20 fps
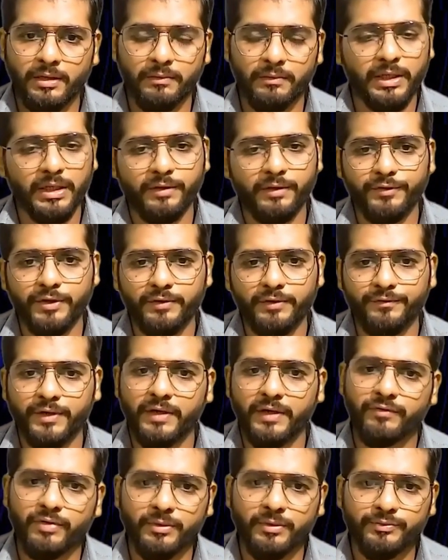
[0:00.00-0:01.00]
One of your
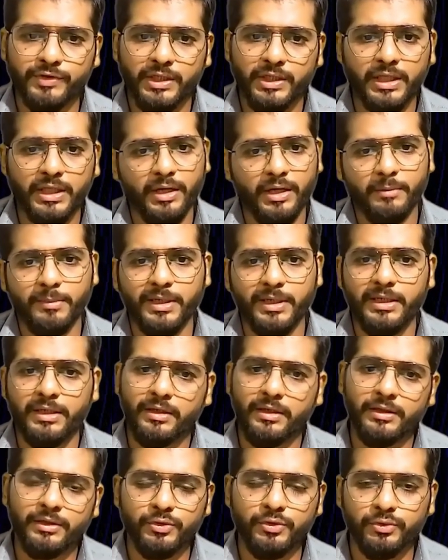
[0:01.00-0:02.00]
friend from Chennai,
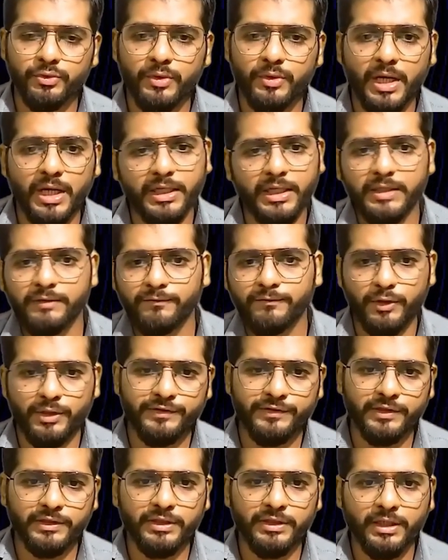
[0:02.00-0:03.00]
Raman. You are
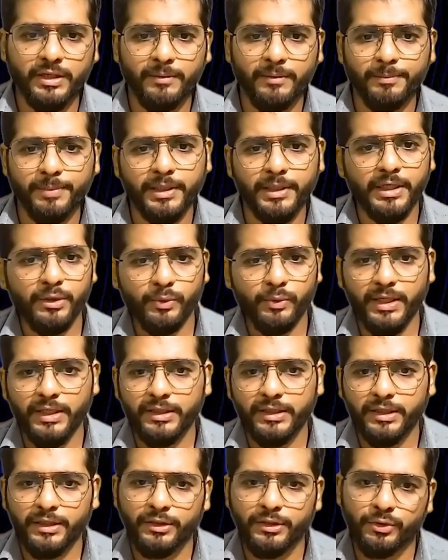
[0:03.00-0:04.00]
influencing the company to
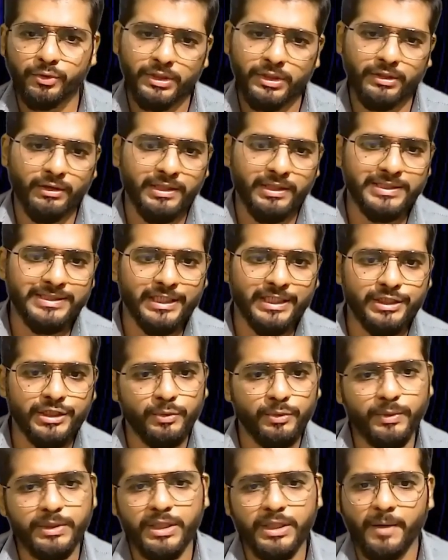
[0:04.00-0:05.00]
enter into the
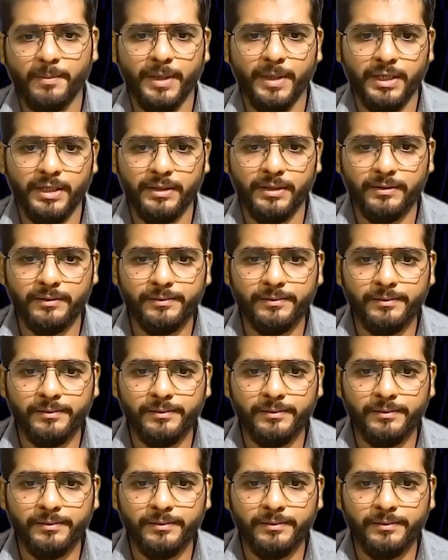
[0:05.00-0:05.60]
transaction with Raman.